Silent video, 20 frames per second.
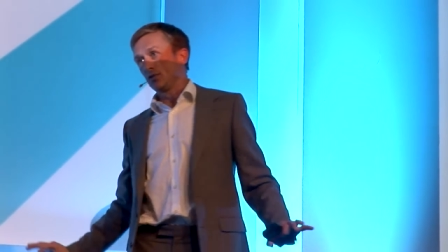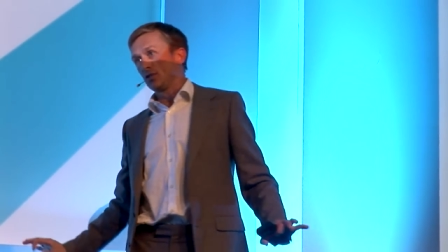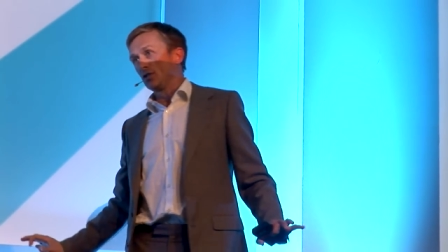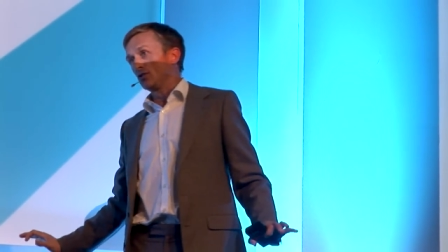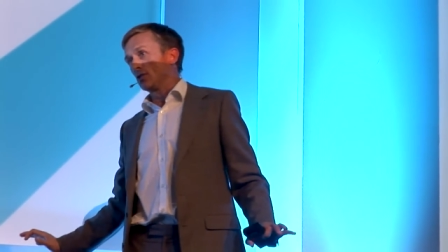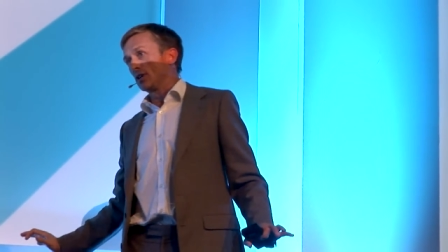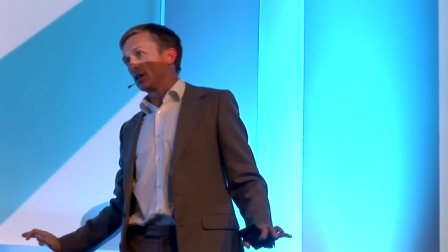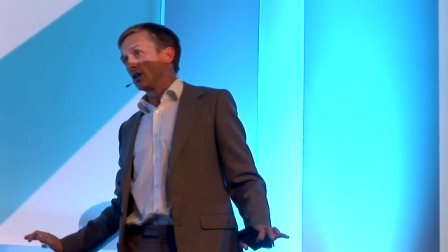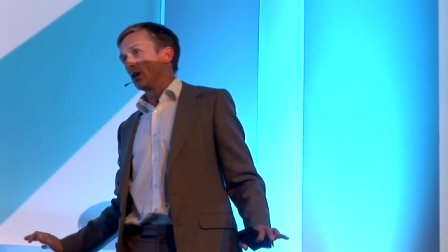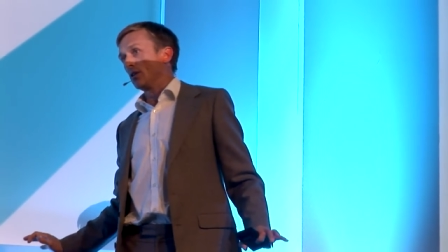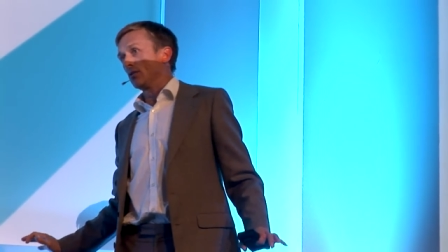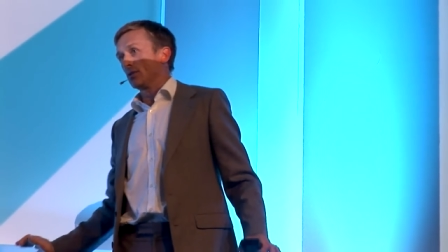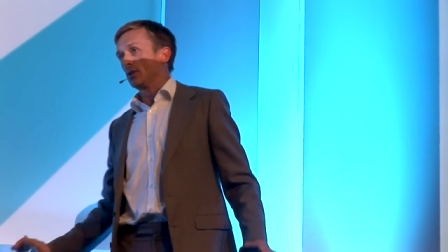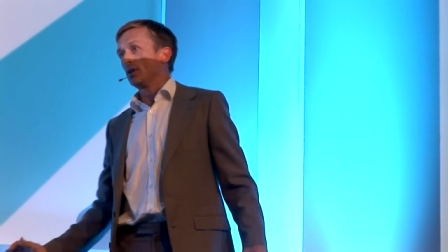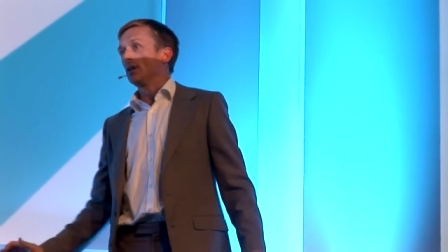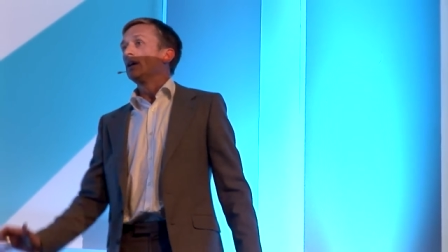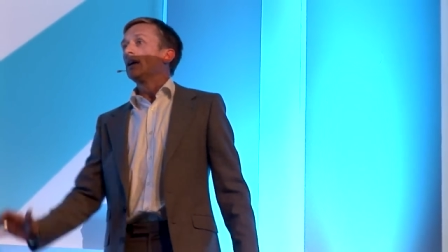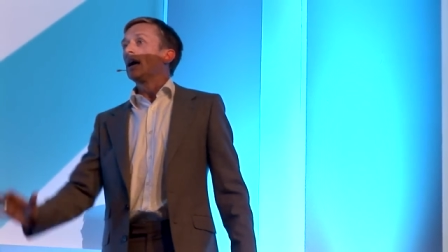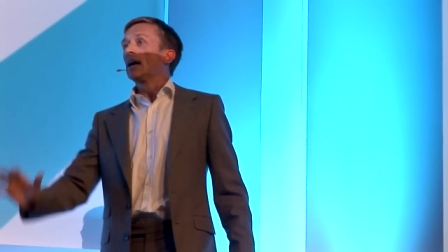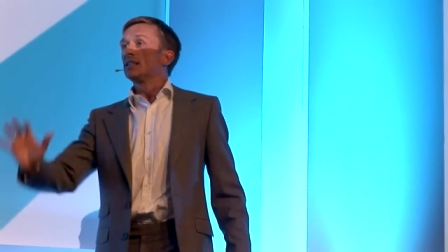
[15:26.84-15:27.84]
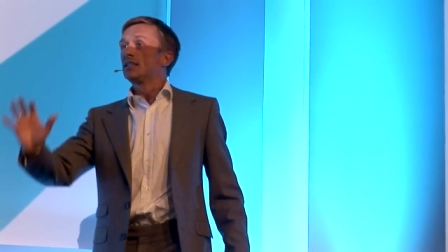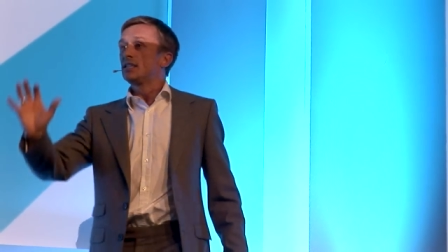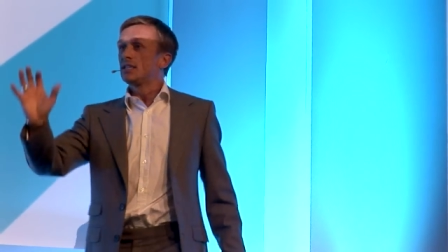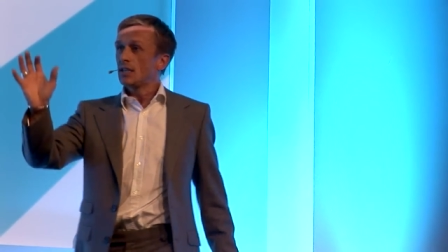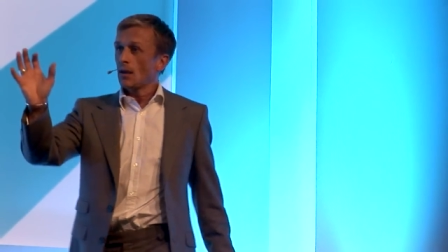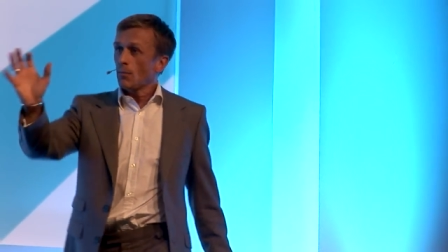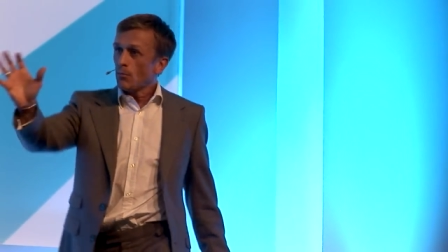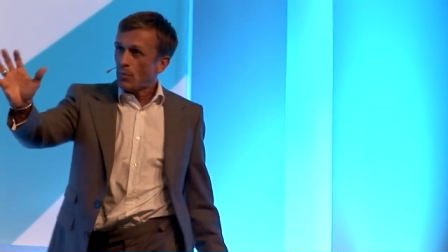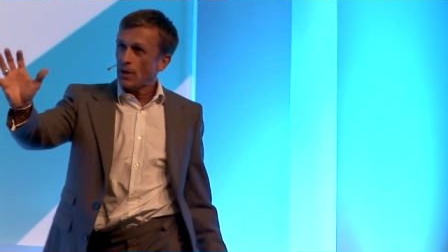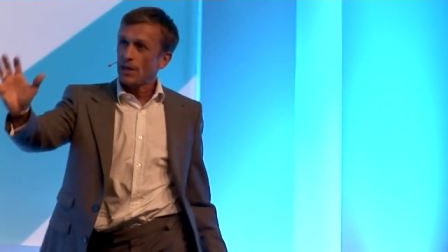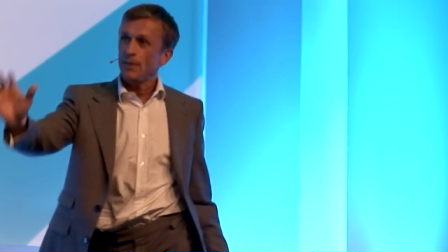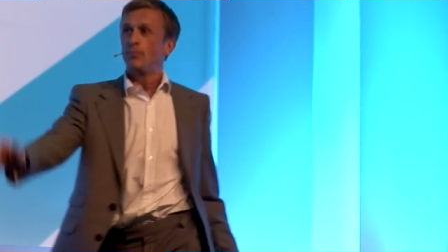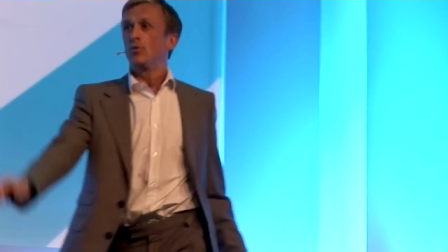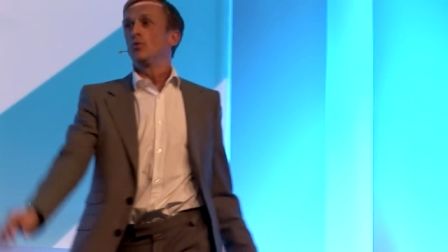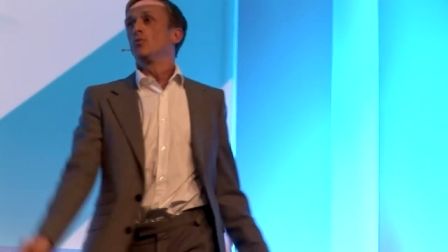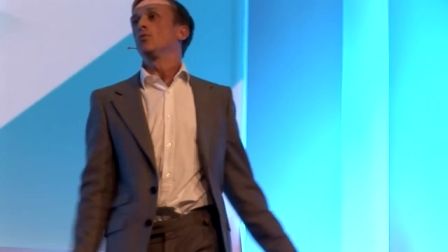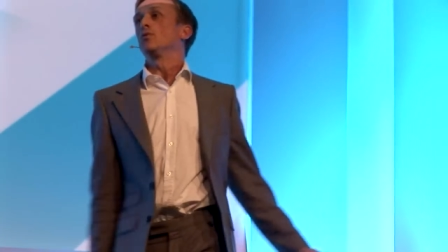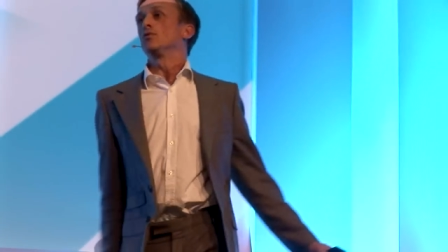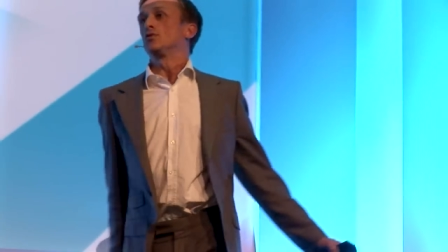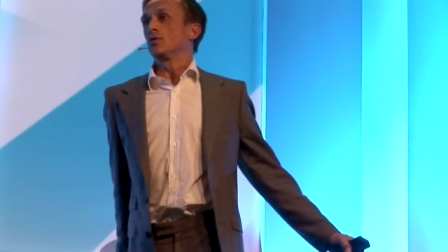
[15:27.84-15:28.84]
to drink Coke, and some
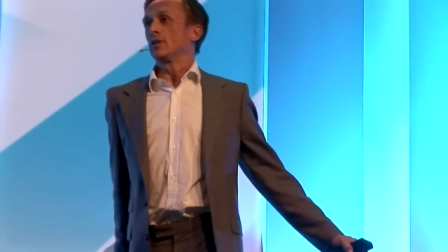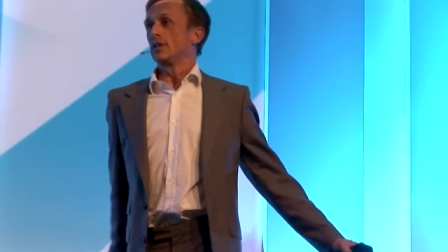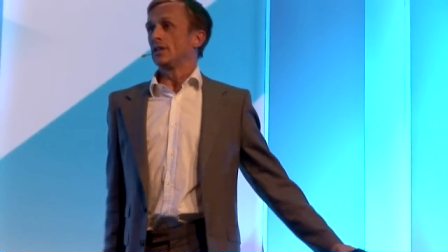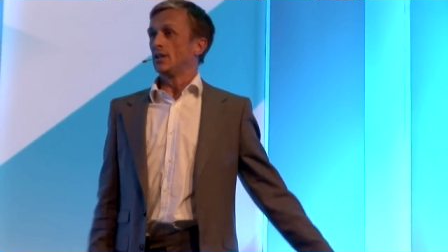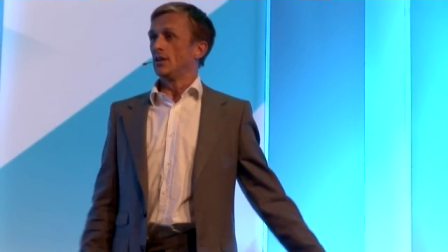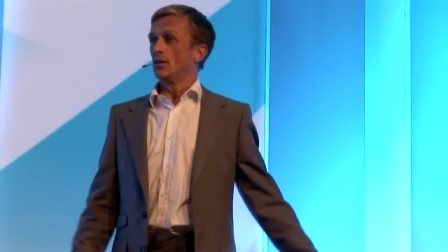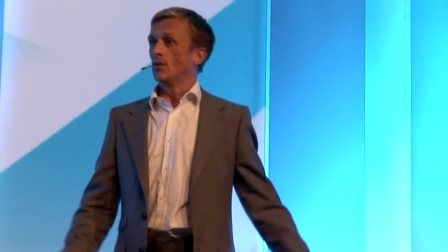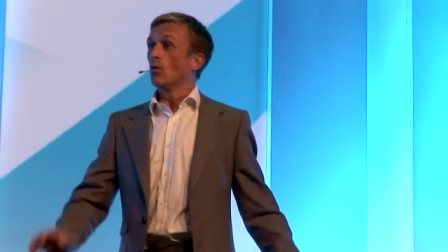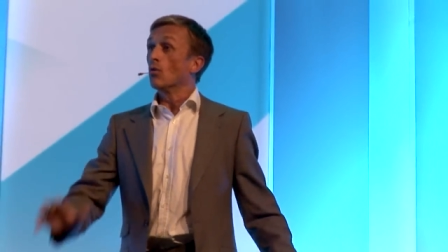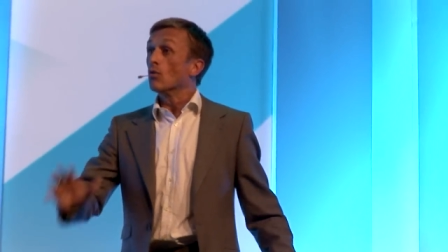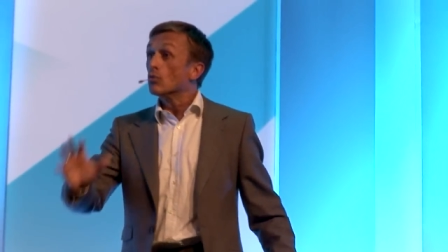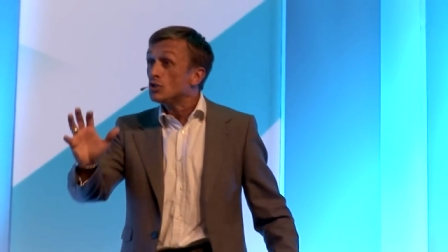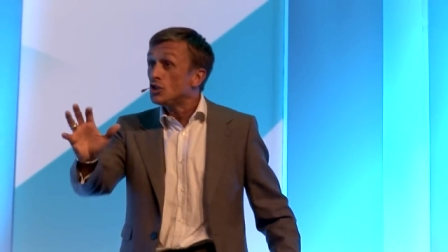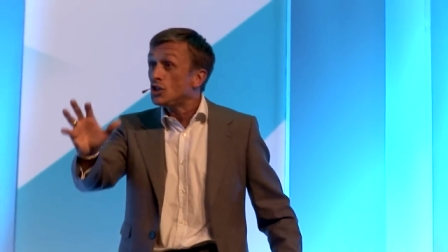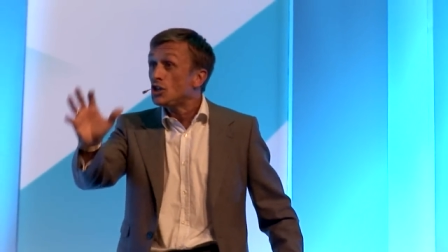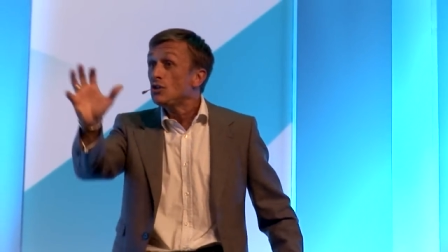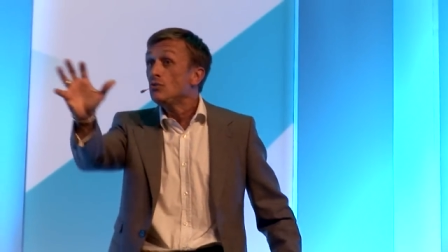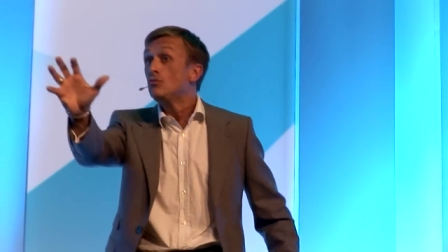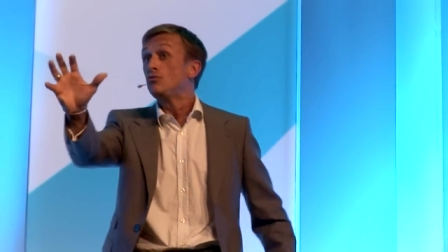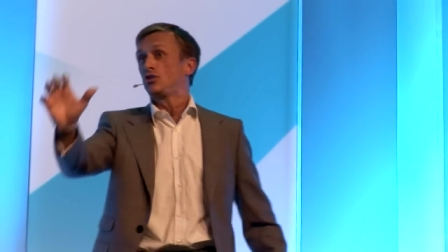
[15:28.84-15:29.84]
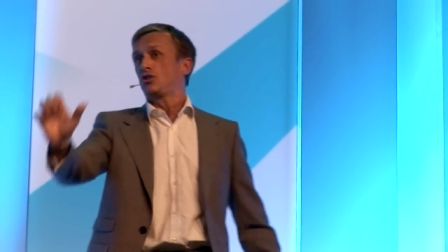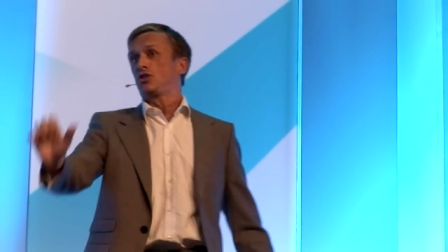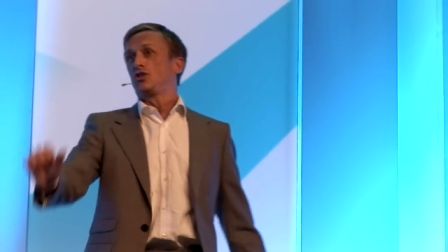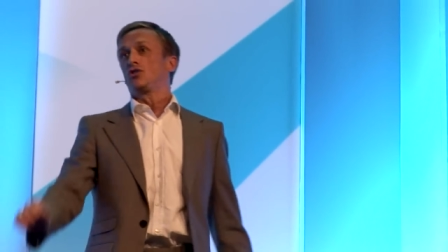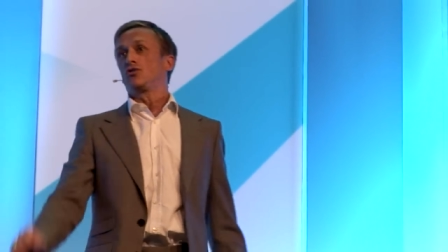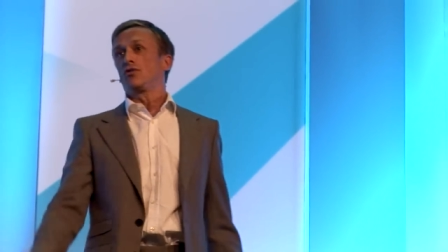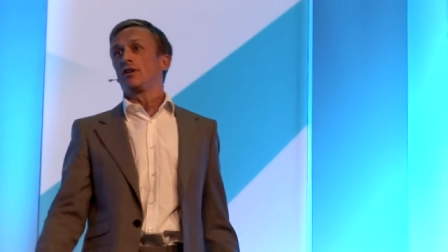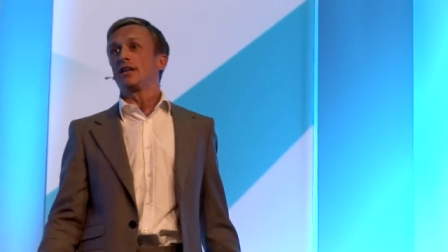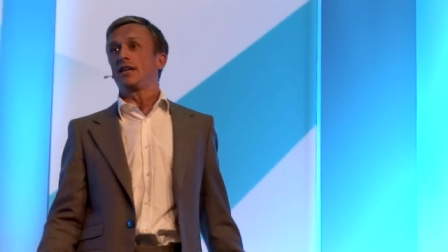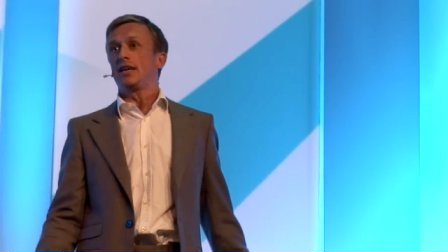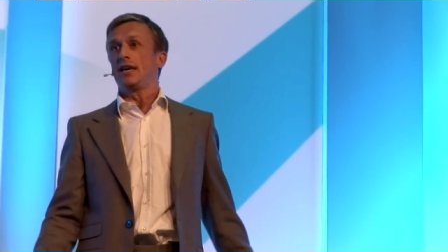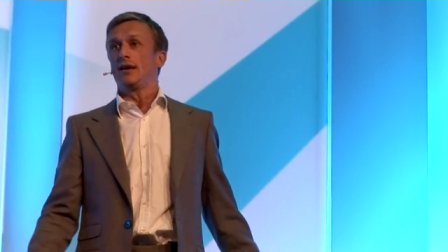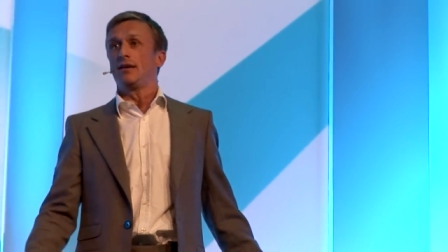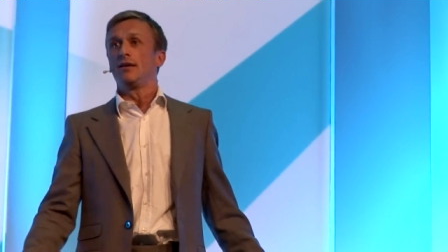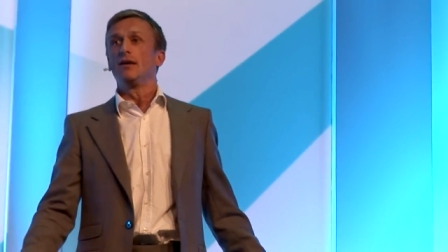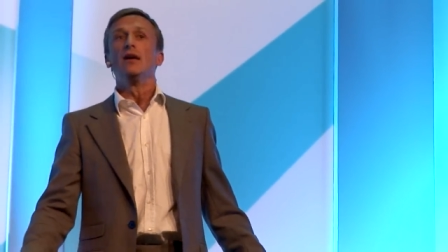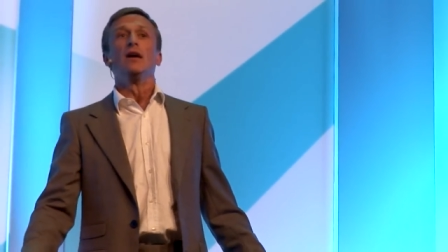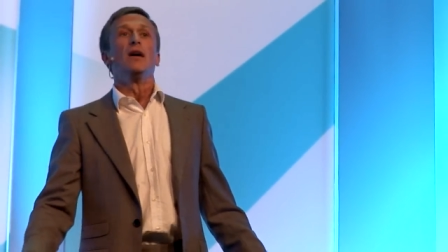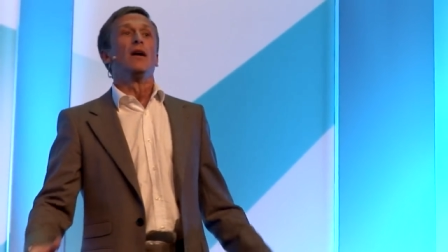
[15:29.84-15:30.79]
people will drink it or choose to drink it.